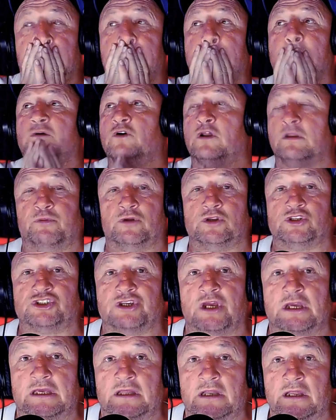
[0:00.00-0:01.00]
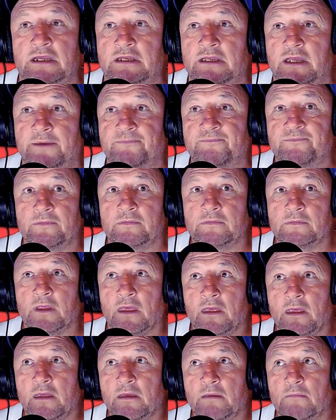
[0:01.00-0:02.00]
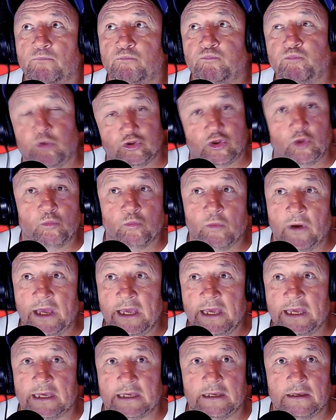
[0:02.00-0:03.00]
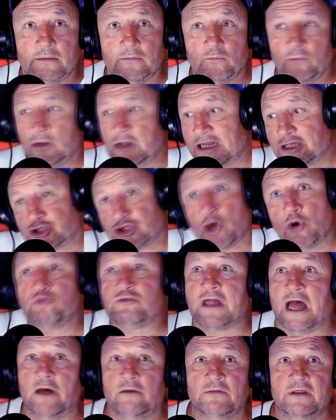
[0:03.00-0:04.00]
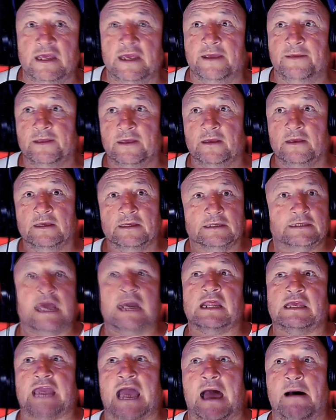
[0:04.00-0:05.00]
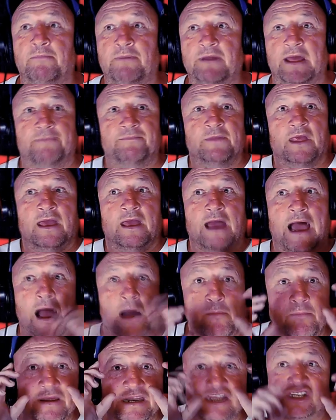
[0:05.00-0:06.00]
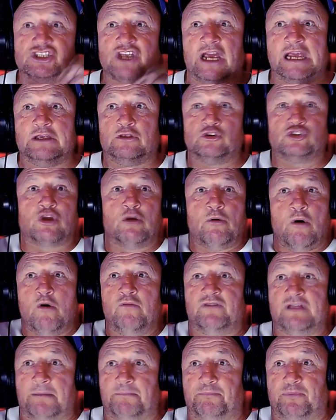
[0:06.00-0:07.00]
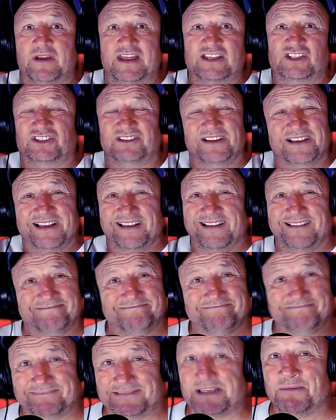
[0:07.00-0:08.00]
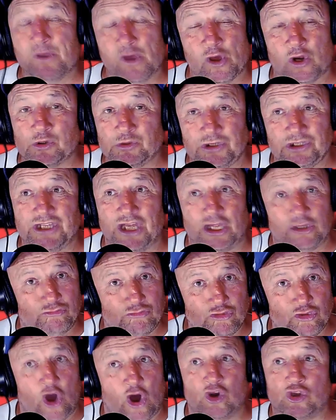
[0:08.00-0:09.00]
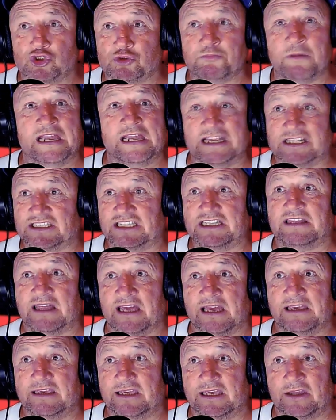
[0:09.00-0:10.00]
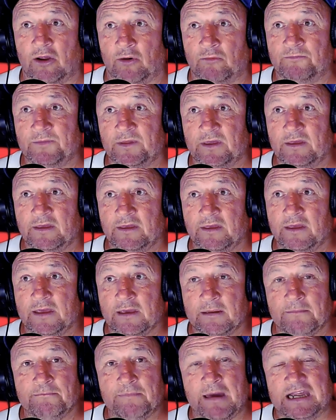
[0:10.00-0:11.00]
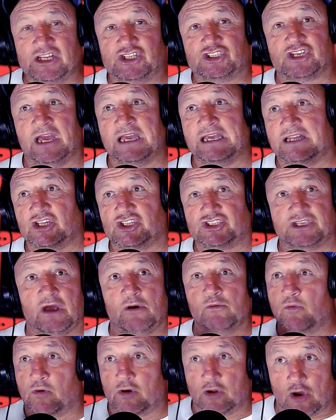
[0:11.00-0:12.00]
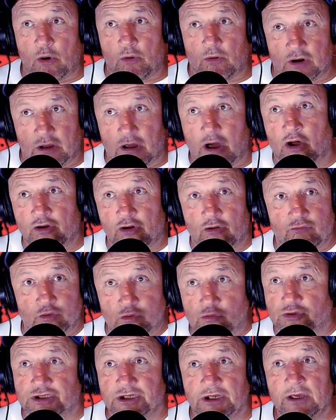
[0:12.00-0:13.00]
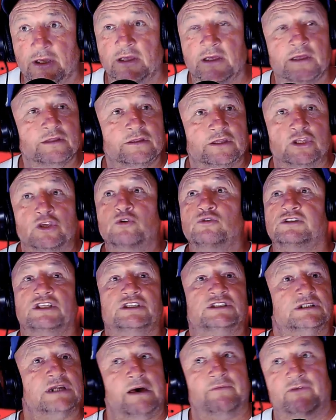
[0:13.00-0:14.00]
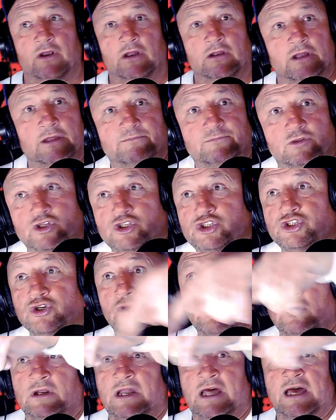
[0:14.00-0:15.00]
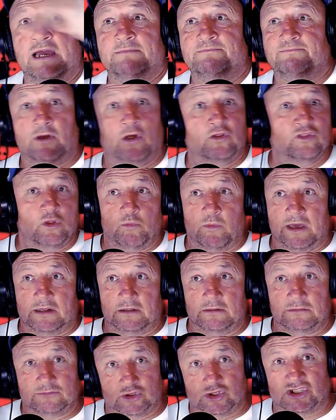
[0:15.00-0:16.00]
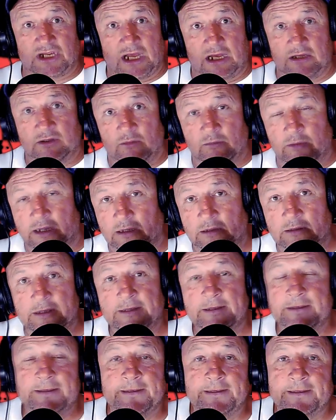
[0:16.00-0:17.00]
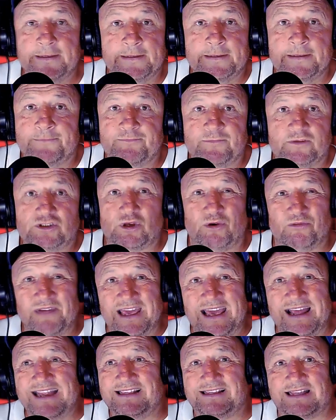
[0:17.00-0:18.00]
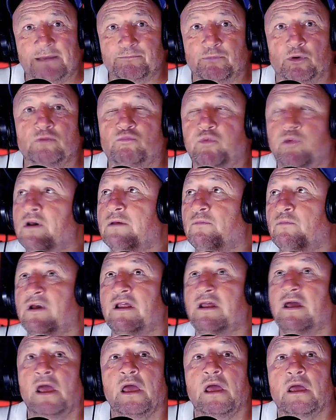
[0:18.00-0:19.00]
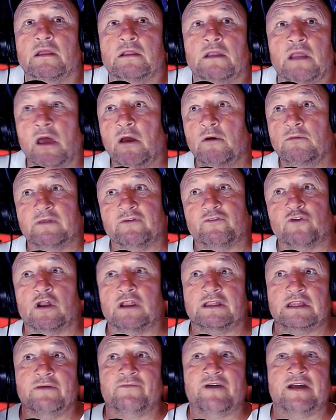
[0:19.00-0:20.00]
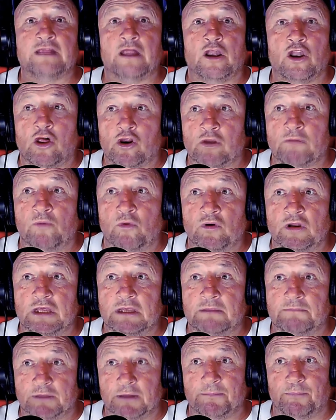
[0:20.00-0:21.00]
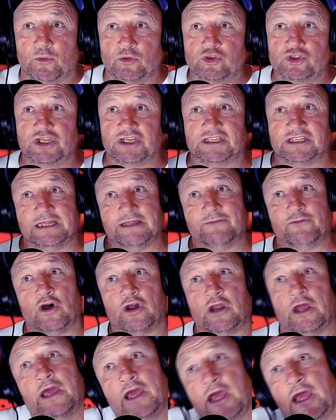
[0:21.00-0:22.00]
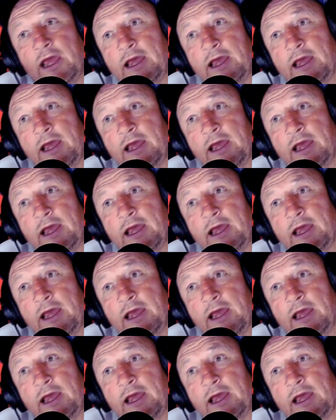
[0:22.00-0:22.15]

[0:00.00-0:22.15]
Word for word: we're gonna put a cycle lane there. Would it work? Well, let's go down there. Get a camera. How many cycles go over that bridge? To be honest with you, not as many as they think, you know. Yeah. Many cyclists now want to go on a, on a route. They usually travel on a, the shoreline, on the Whittle, just down the Whittle. So really, that, but what, what, no, they've got, they've had a lot of money, the budgets, and they've got to